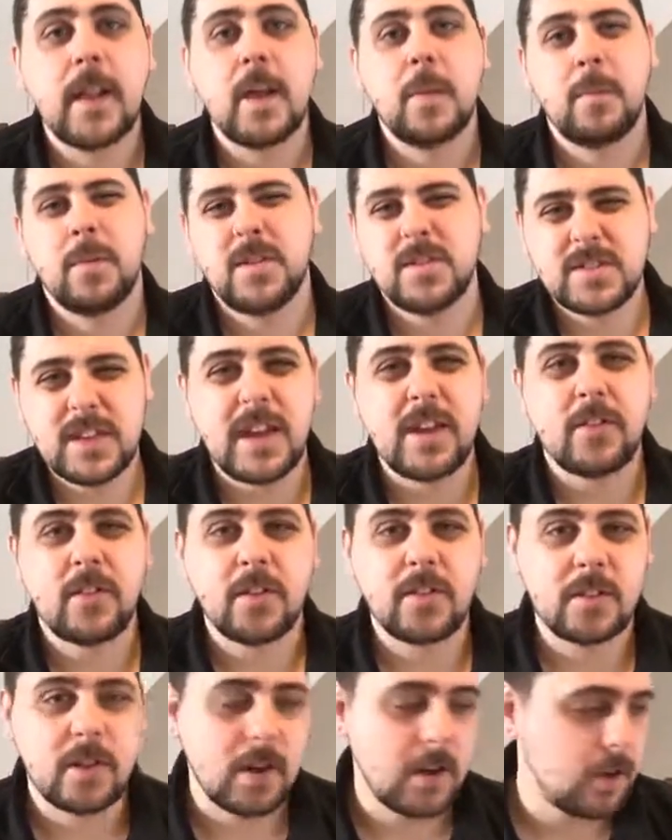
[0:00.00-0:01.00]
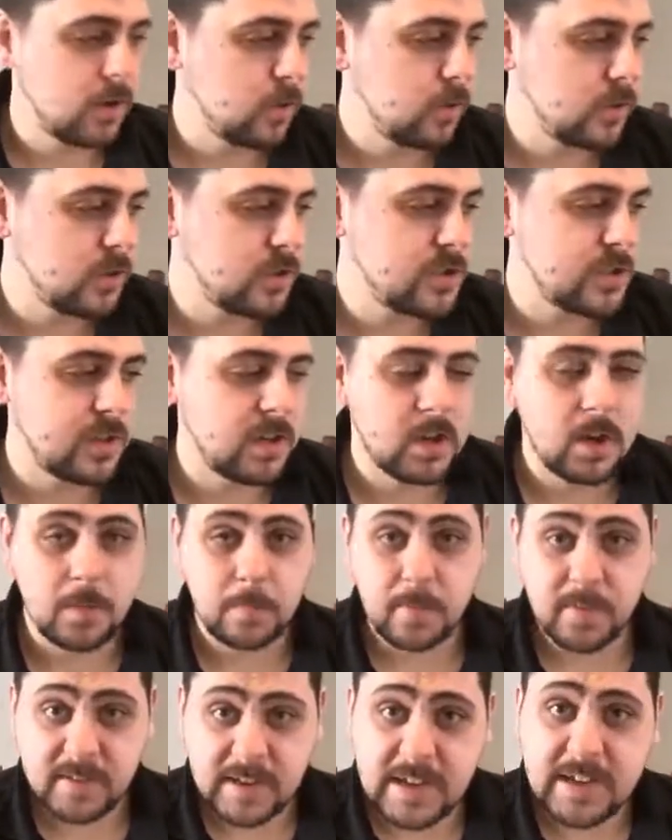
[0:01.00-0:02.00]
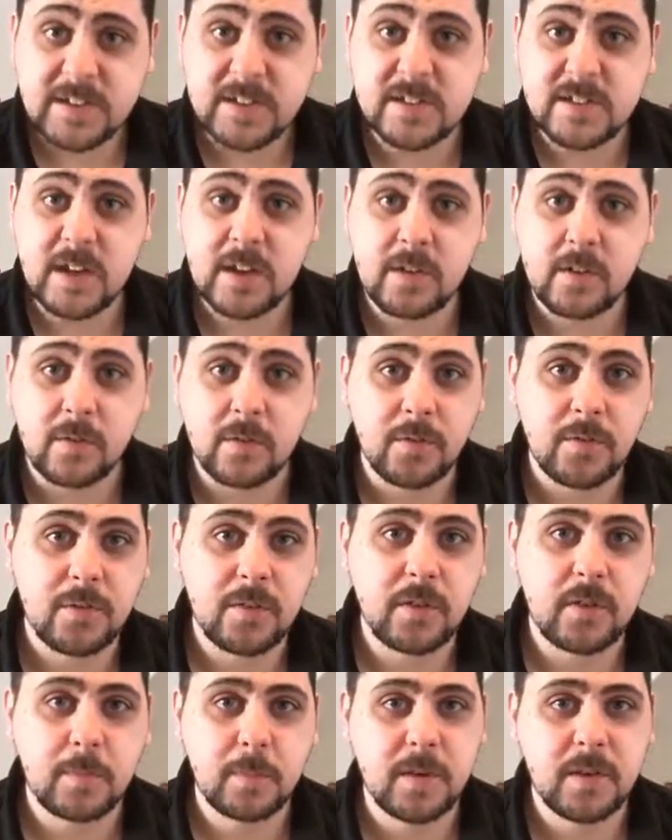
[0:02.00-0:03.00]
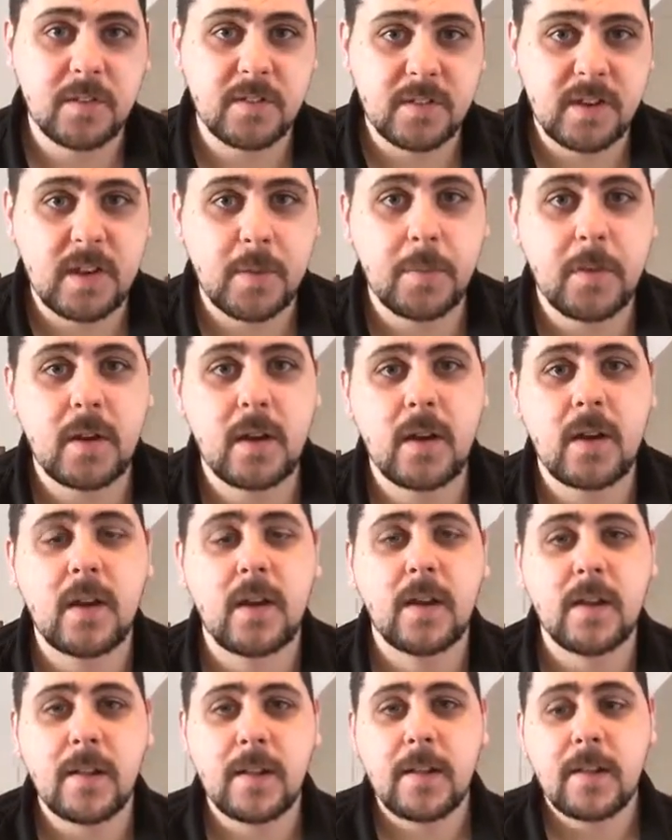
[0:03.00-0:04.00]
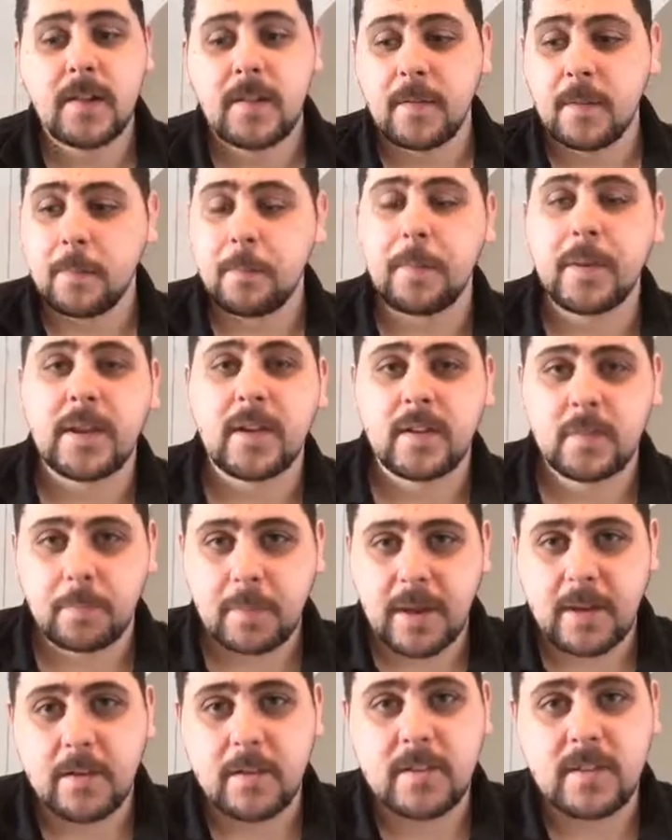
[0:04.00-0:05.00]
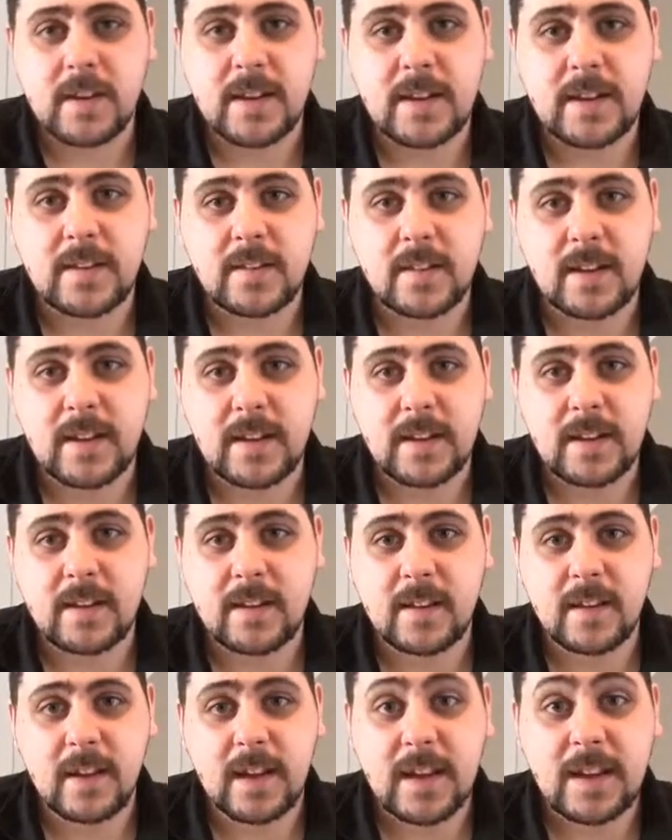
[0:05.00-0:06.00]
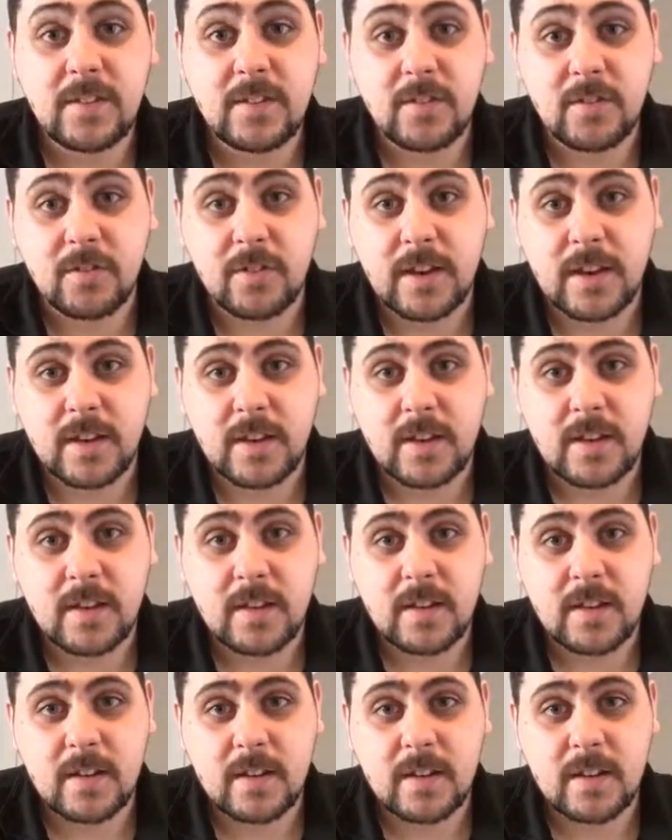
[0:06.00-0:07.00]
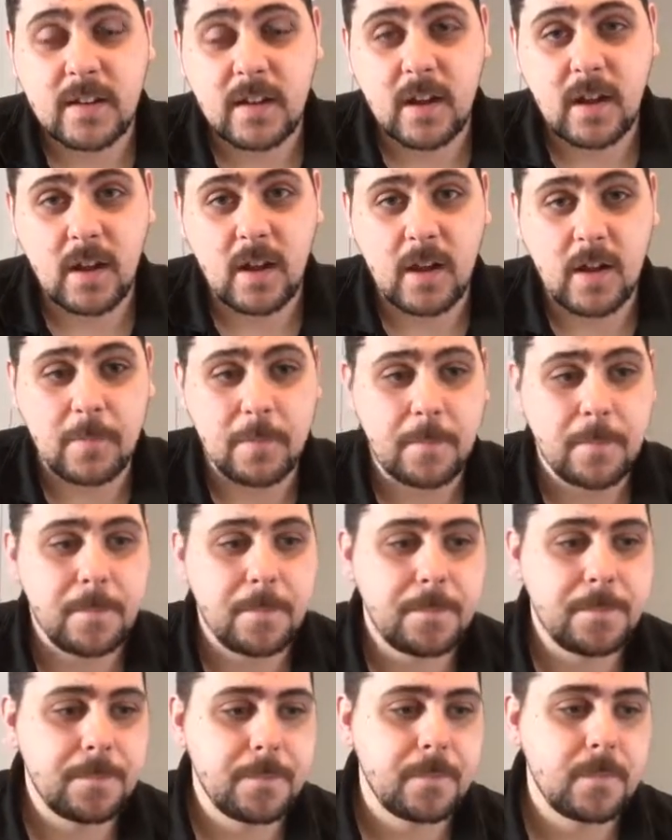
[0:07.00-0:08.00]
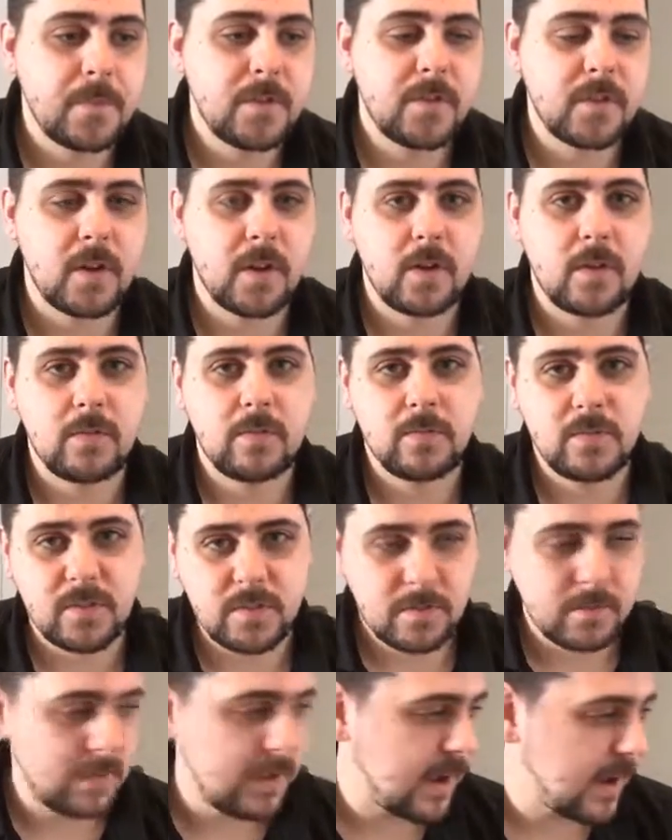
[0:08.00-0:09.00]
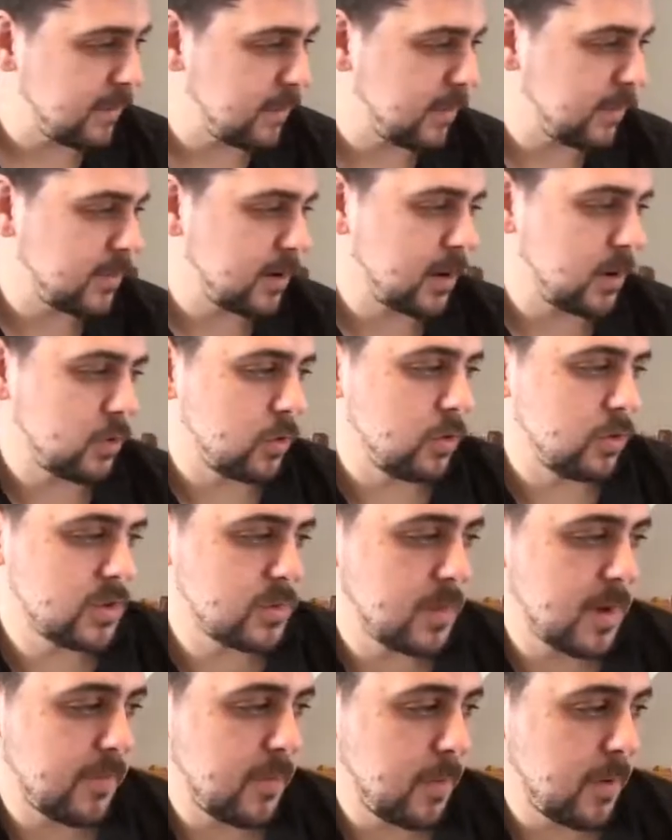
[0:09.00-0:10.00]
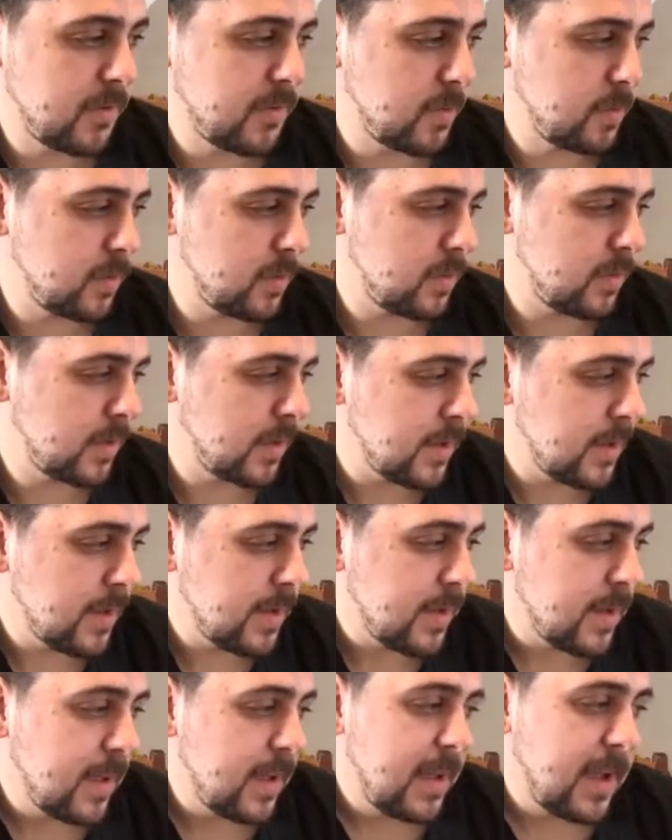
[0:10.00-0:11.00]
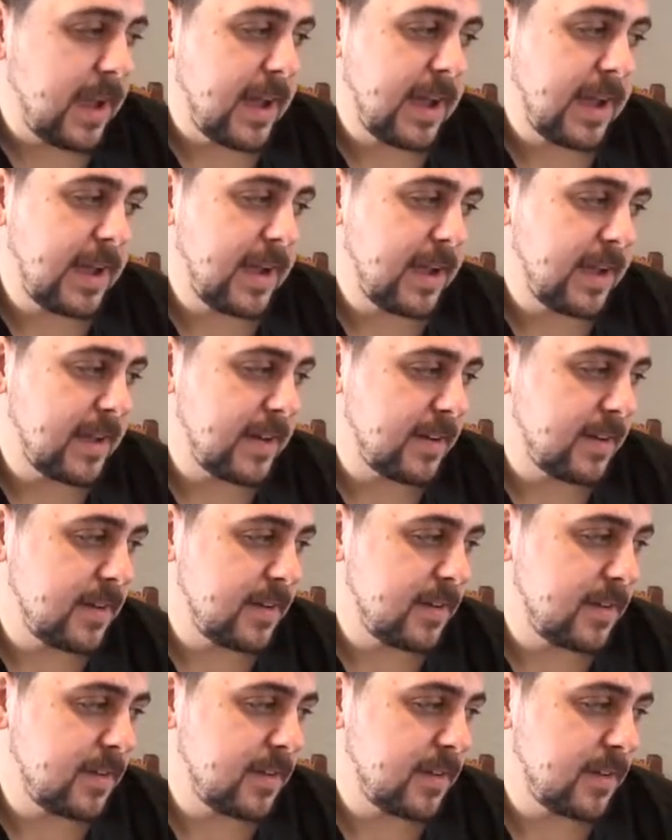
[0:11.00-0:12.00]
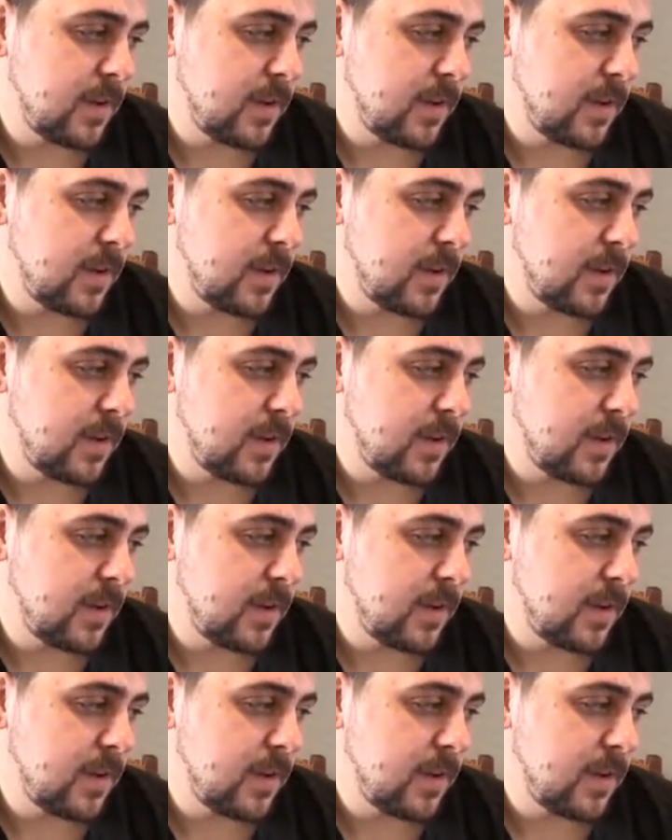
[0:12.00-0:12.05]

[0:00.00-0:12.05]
but just err on the side of caution. Protect yourselves, because GDPR, biggest penalties in history. So just err on the side of caution wherever possible. And